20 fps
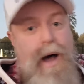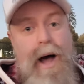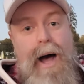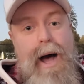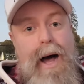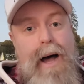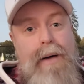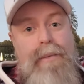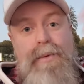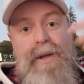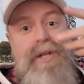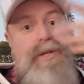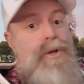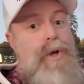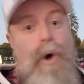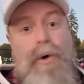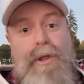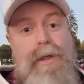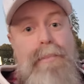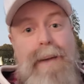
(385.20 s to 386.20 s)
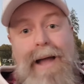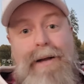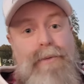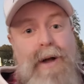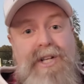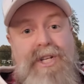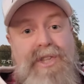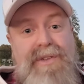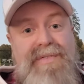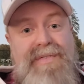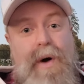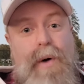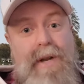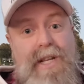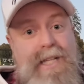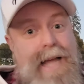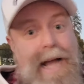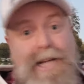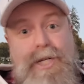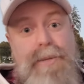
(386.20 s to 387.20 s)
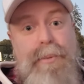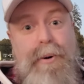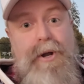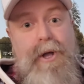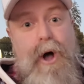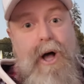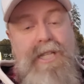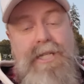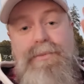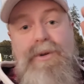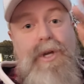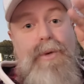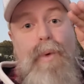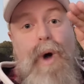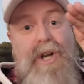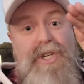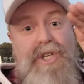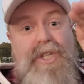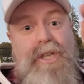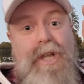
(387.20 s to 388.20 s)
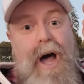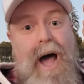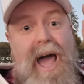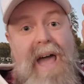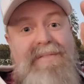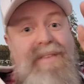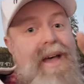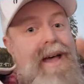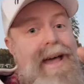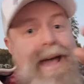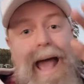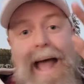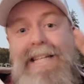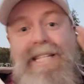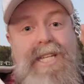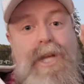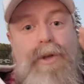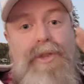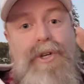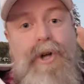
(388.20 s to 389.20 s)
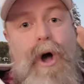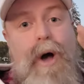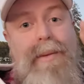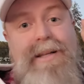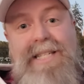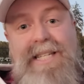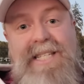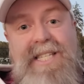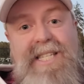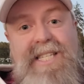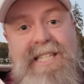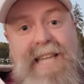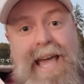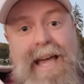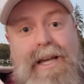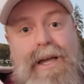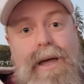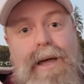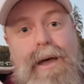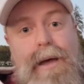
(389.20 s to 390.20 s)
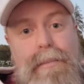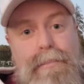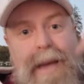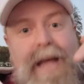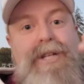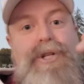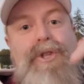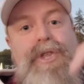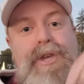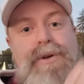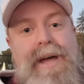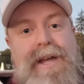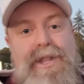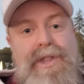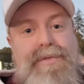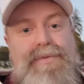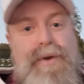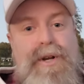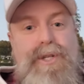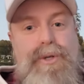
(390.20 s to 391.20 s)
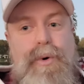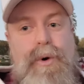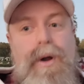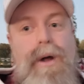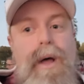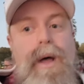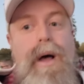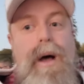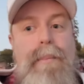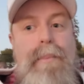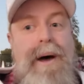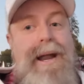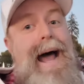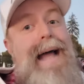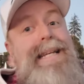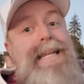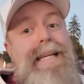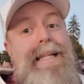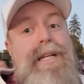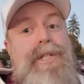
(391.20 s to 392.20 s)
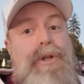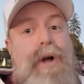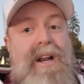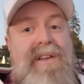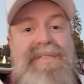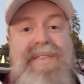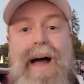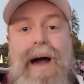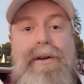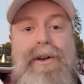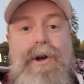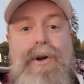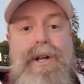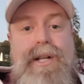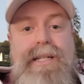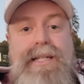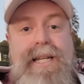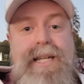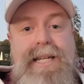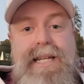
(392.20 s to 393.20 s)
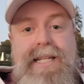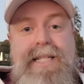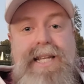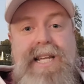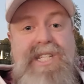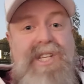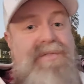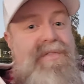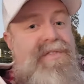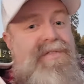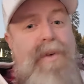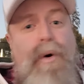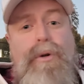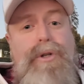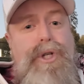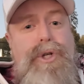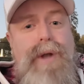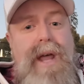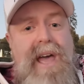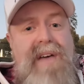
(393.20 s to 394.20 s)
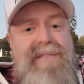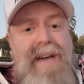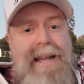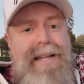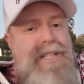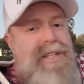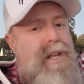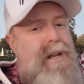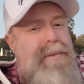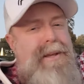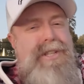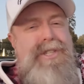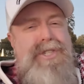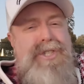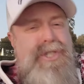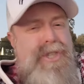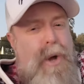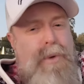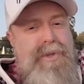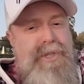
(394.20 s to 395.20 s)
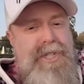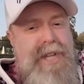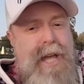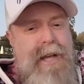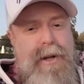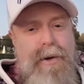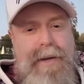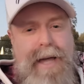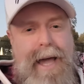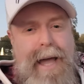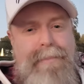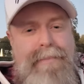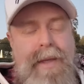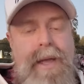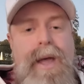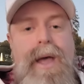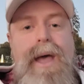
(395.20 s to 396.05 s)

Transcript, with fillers: Uh, we go to the mic right to the phone. It's actually pretty awesome. You can watch it live and see all the comments. It's sick. Make sure that you get in the free tour. But ideally, try to fly out here to, to DC. It's a full two day event. It's going to be so sick, okay?